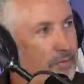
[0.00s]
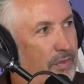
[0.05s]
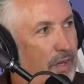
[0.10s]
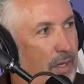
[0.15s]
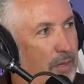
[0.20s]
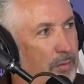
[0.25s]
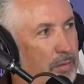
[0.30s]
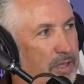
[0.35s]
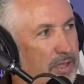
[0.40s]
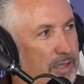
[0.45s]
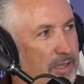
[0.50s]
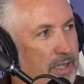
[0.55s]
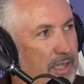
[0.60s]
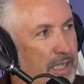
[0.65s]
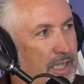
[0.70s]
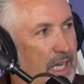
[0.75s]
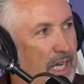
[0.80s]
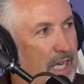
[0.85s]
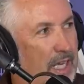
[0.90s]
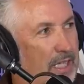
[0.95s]
Velma's the
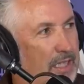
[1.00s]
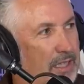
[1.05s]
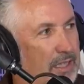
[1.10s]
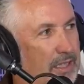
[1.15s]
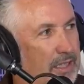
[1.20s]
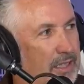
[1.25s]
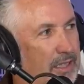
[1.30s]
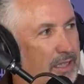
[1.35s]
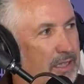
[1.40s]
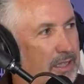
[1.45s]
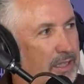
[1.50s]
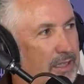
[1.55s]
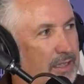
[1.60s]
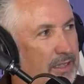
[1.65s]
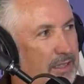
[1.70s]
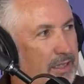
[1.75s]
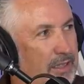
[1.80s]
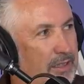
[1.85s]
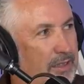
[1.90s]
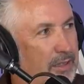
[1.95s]
kind
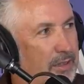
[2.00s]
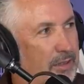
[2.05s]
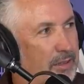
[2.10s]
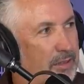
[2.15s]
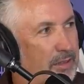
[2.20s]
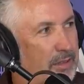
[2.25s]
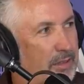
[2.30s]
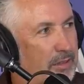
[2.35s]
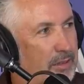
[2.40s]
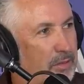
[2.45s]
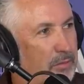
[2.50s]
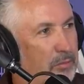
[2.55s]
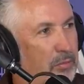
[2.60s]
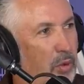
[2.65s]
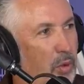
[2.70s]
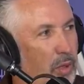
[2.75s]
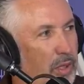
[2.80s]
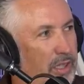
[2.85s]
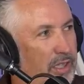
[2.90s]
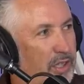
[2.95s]
of the
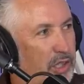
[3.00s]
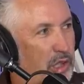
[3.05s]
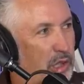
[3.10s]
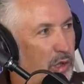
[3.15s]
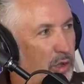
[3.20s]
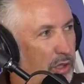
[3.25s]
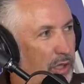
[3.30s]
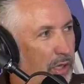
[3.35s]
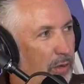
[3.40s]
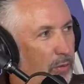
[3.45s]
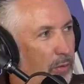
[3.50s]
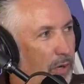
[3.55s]
boyish looking one.